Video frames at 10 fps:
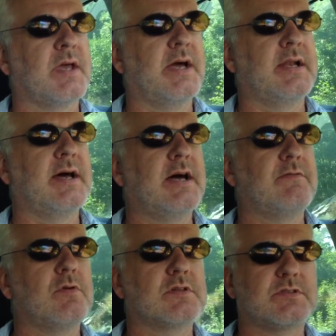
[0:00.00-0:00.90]
And I
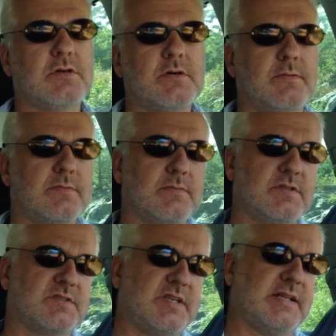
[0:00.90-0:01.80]
have also
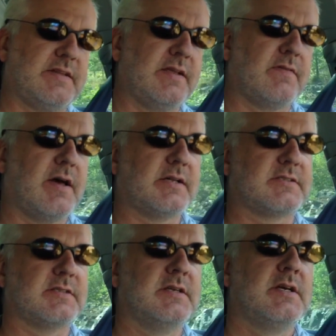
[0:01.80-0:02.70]
the setting that
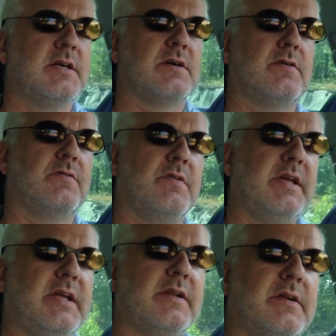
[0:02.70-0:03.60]

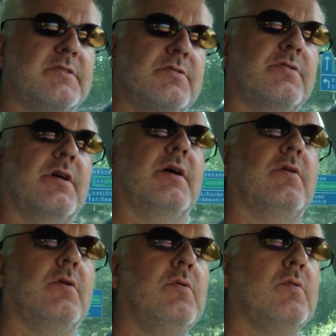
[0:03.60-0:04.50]
Reader should
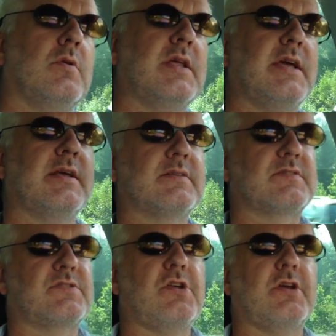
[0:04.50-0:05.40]
only
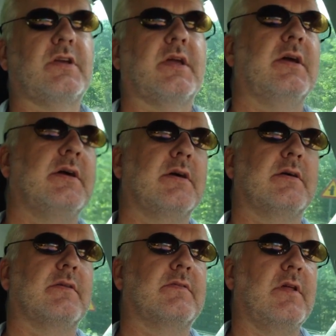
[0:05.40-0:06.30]
sync
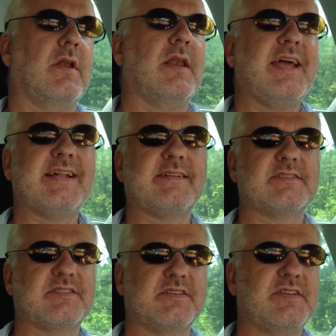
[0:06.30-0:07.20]
the
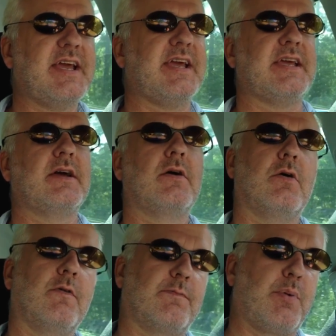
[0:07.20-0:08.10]
latest day
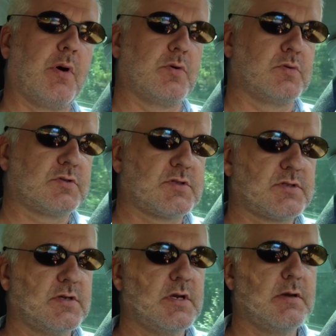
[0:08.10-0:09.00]
of
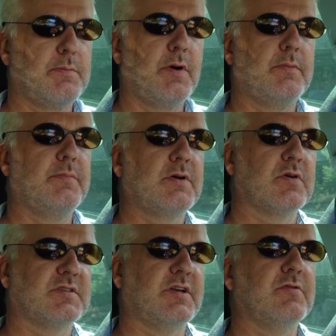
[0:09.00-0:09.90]
posts, but
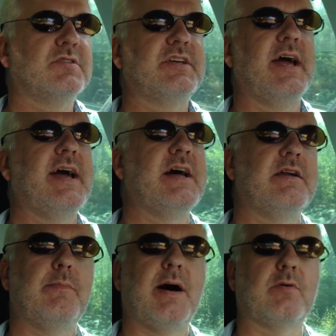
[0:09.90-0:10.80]
because I don't
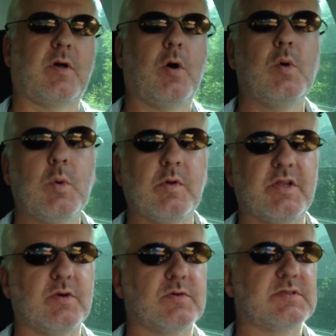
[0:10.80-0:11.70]
care about old
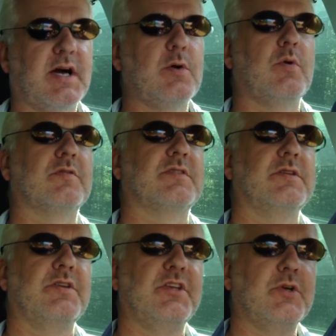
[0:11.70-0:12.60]
news. I
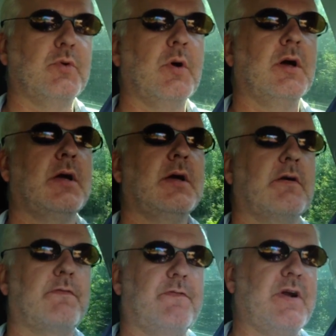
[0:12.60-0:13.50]
want new,
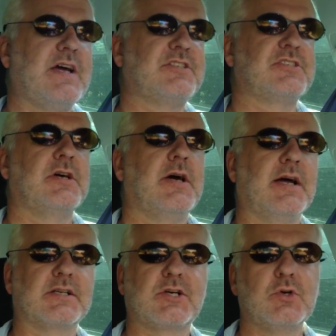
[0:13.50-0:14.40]
fresh,
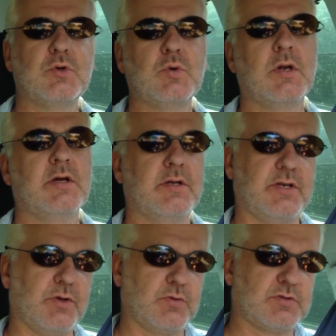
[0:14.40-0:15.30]
and cool
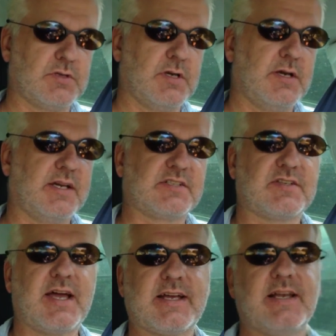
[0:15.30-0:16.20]
news,
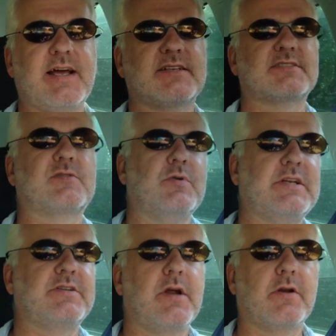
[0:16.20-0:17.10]
exactly as
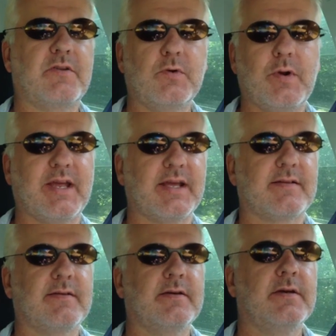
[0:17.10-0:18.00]
Twitter are doing
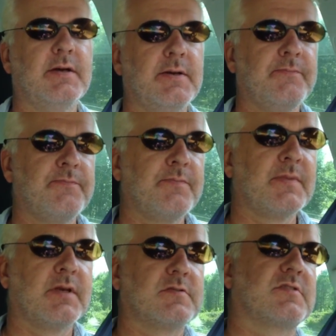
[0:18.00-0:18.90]
it.